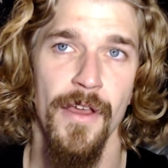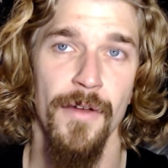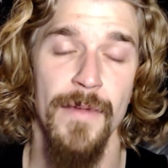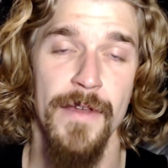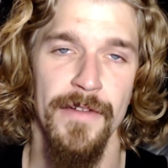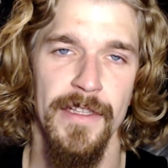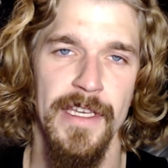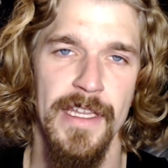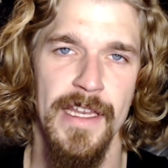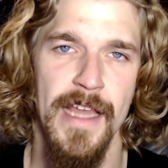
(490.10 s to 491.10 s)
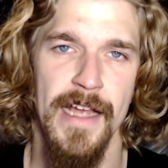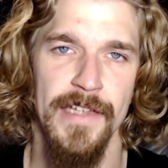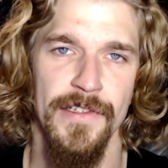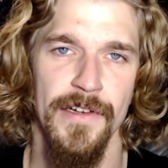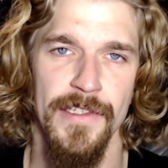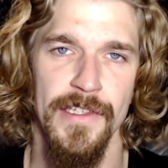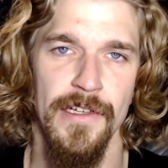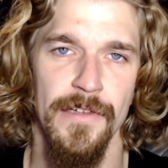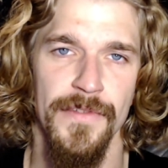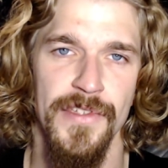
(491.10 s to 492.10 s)
we really need to ask
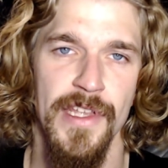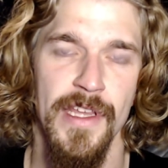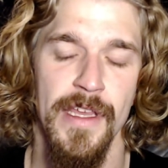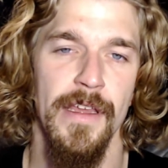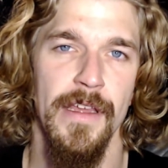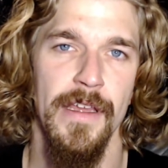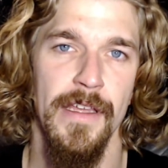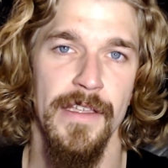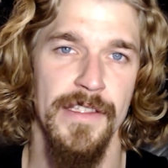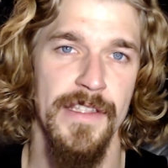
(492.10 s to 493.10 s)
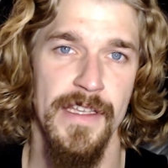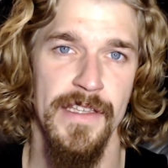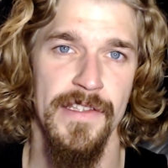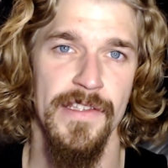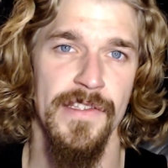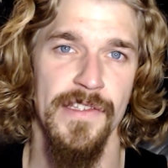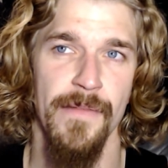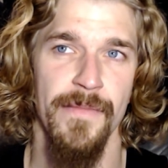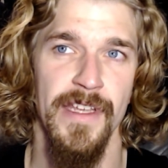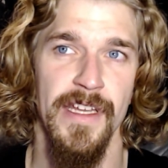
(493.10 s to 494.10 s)
ourselves, is this
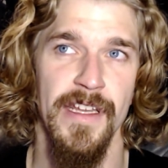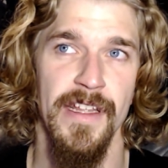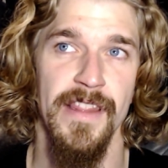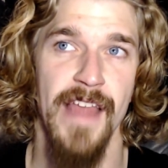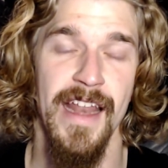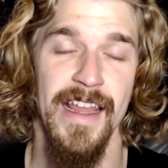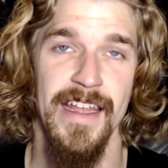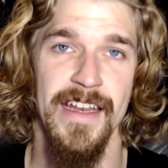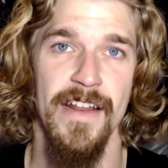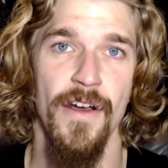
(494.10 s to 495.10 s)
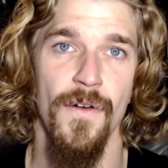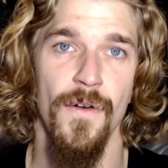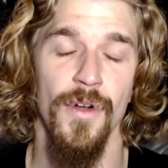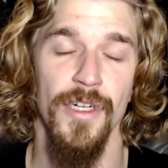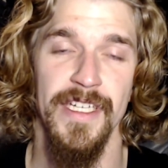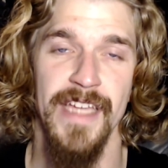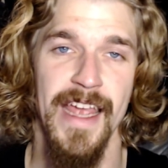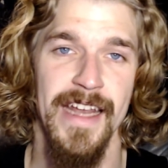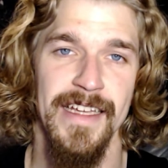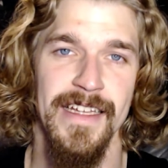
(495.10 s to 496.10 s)
something that an
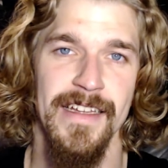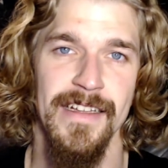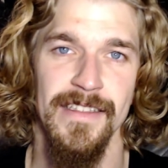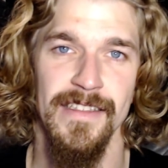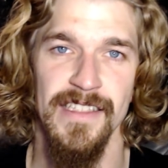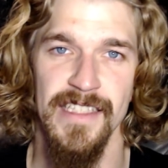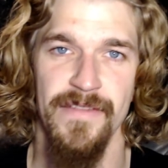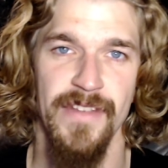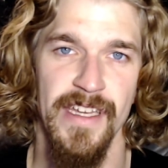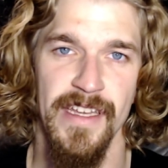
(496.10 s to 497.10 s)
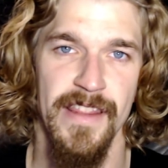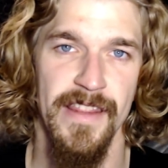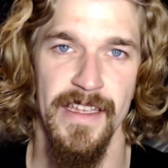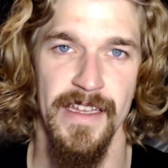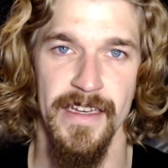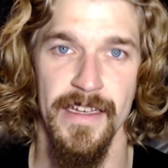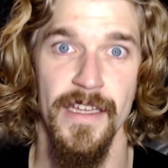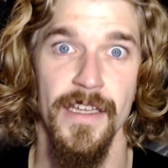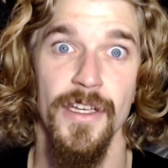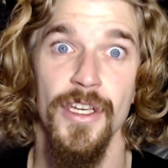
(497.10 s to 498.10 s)
organic living thing
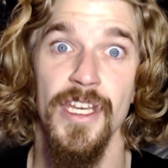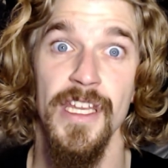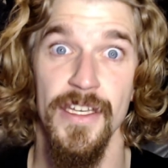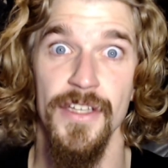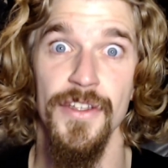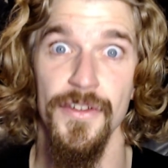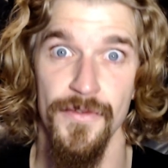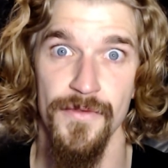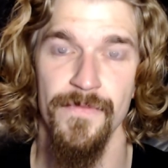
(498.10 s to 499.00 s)
can do?